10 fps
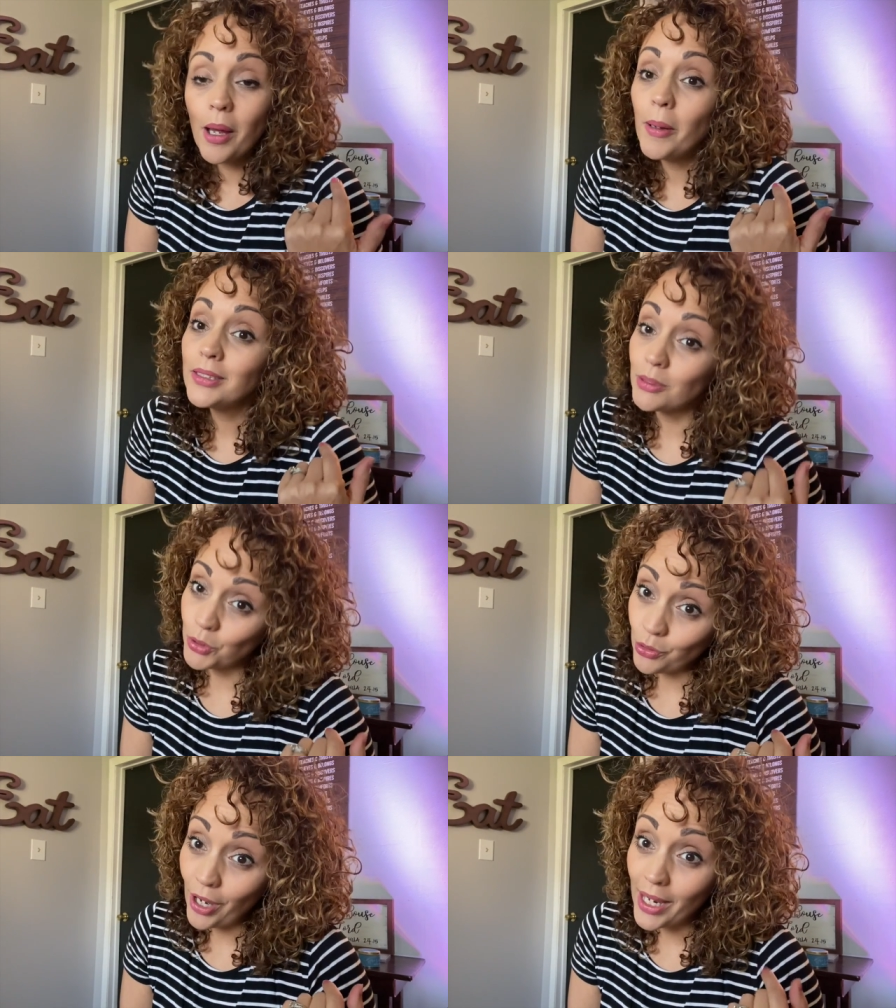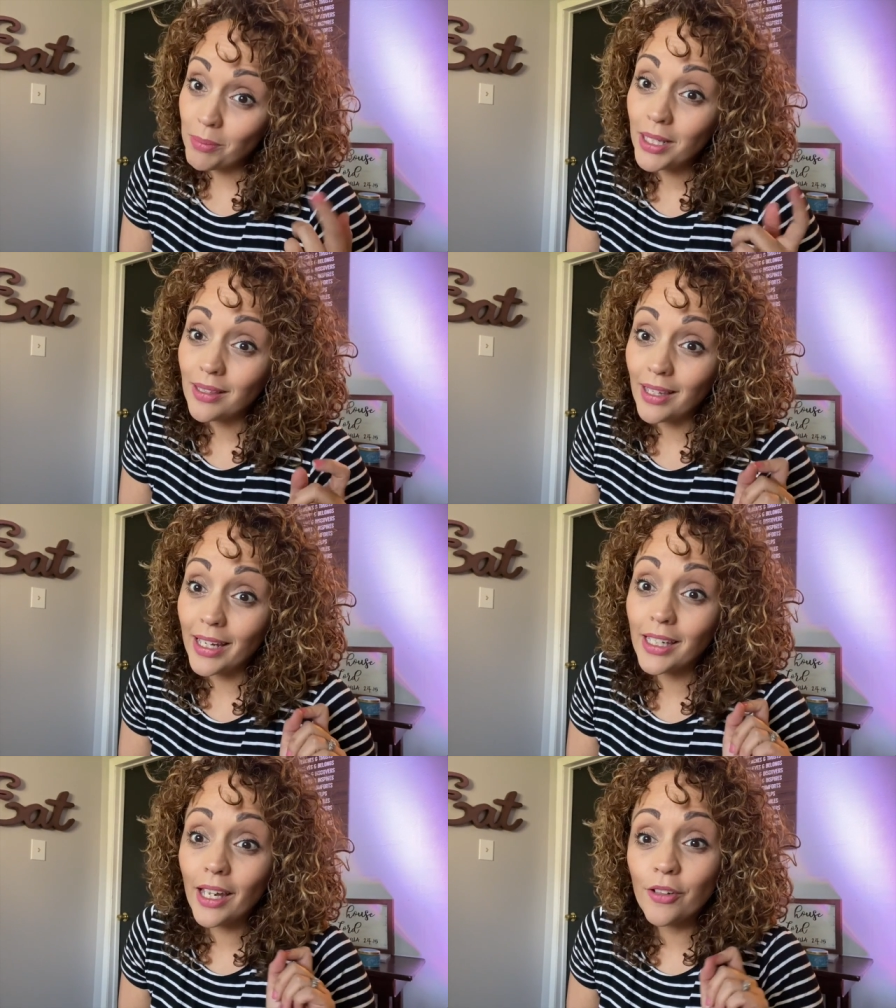Subscribe,
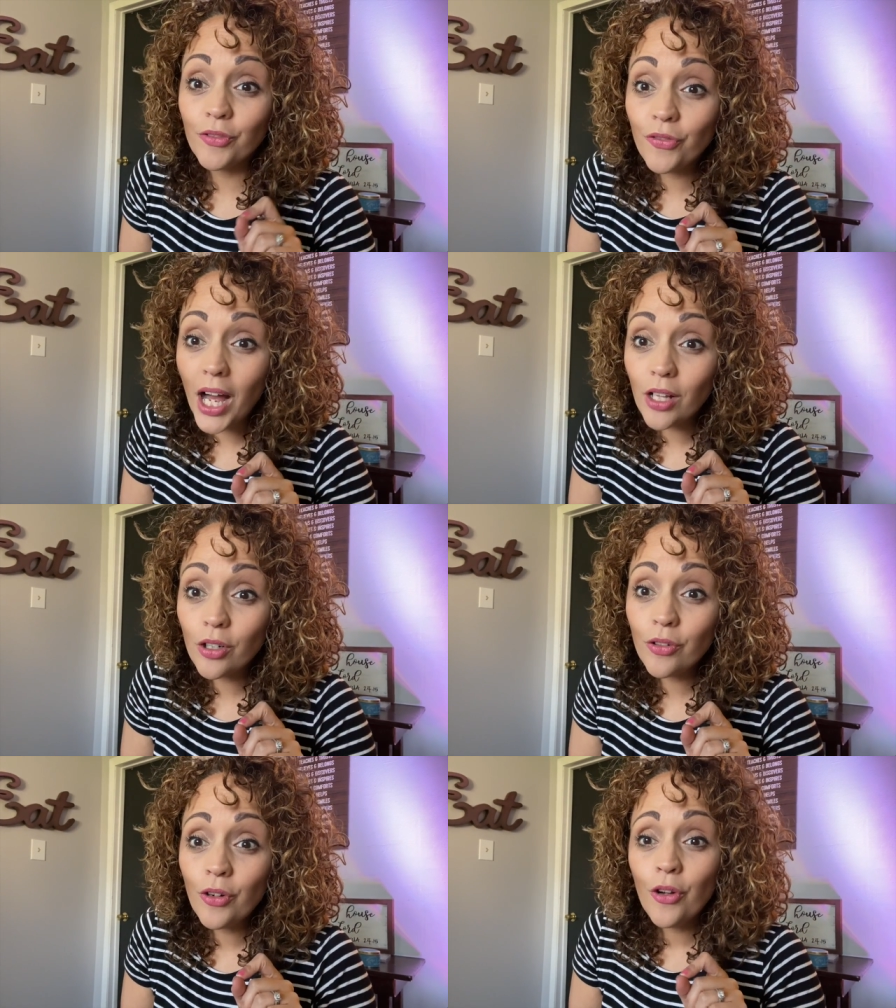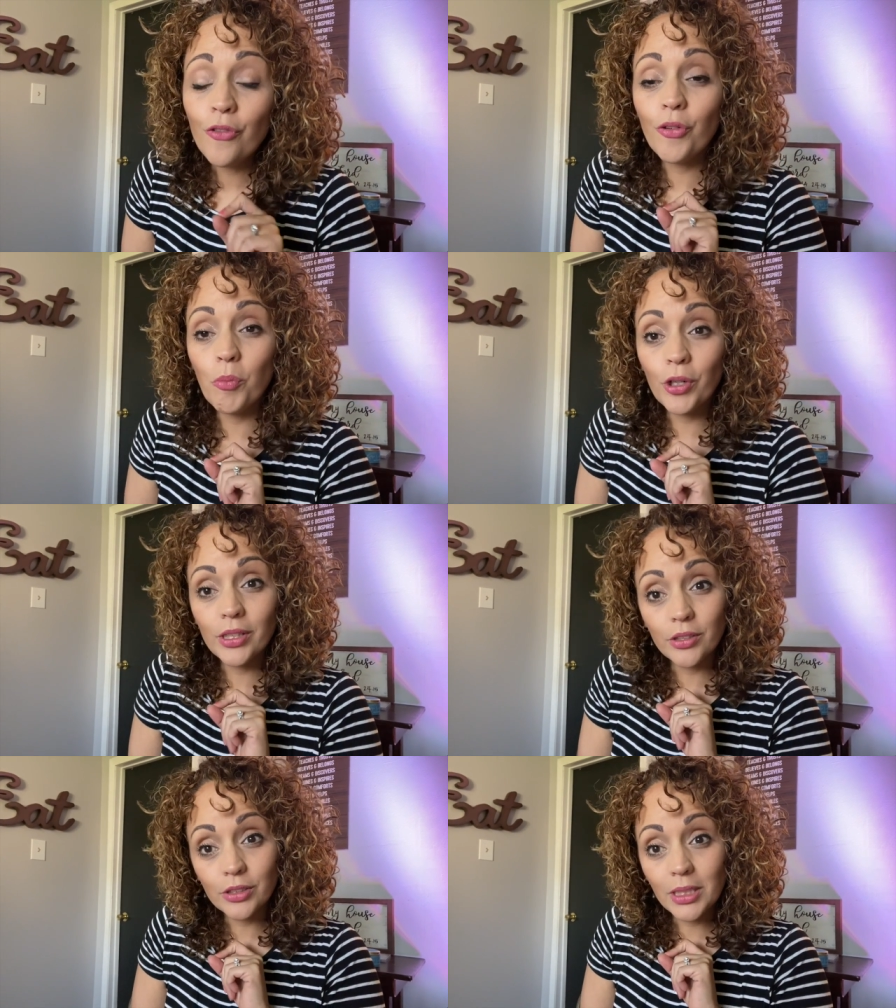like, and follow for more
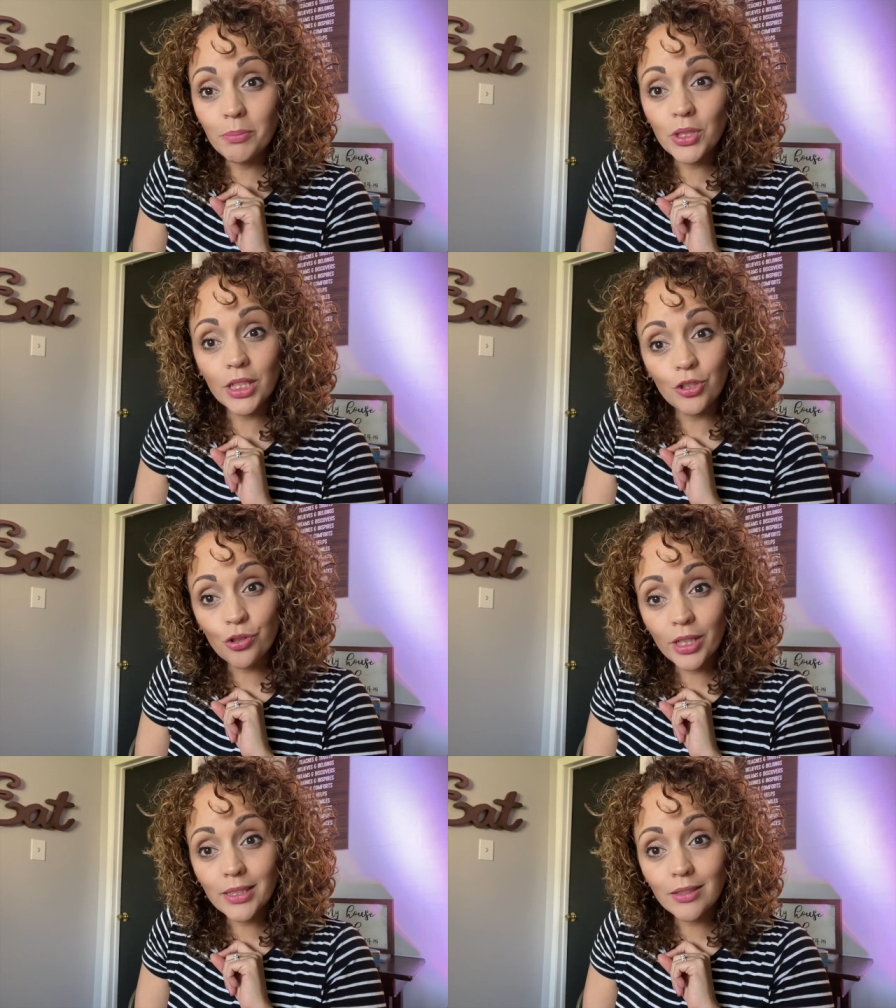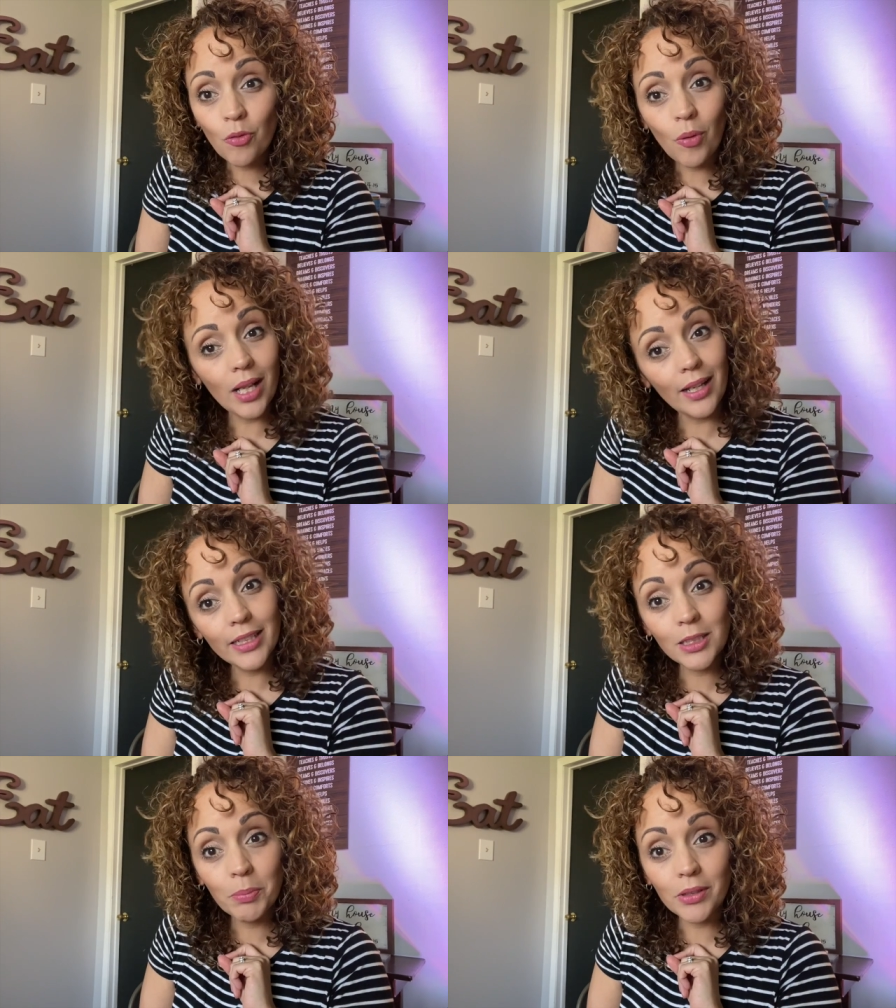little tips and tricks while I
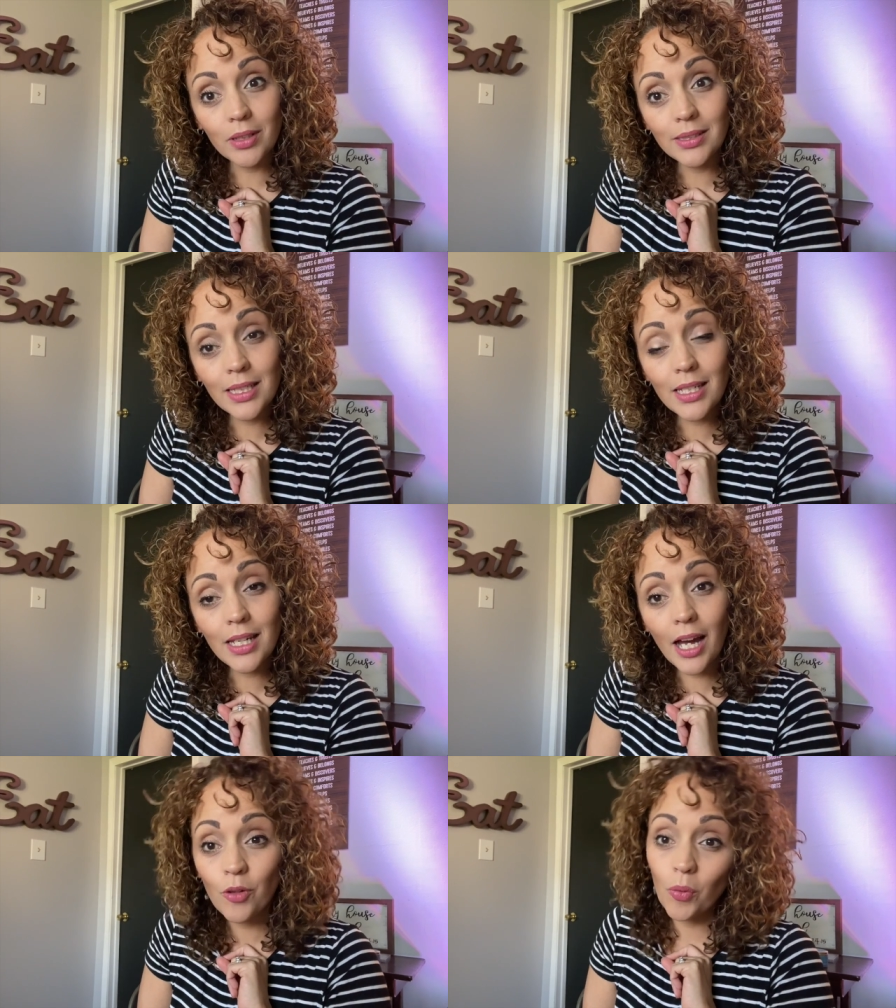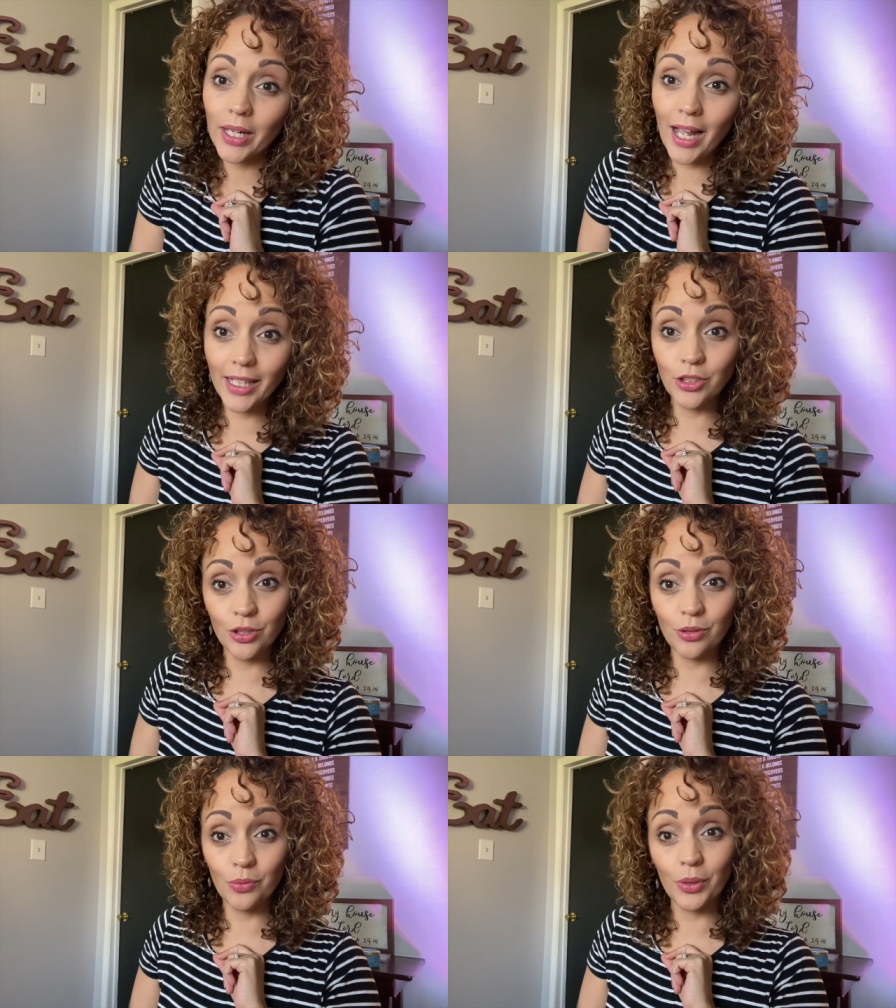spill the tea on what I
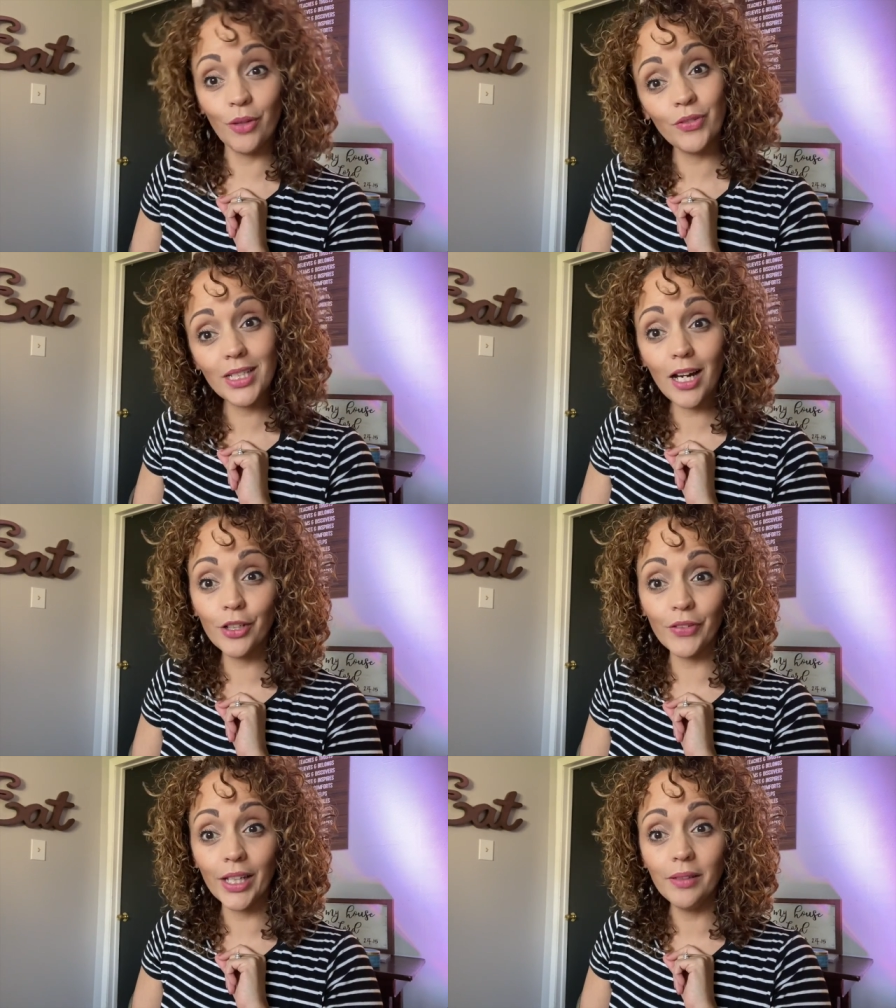do with photography.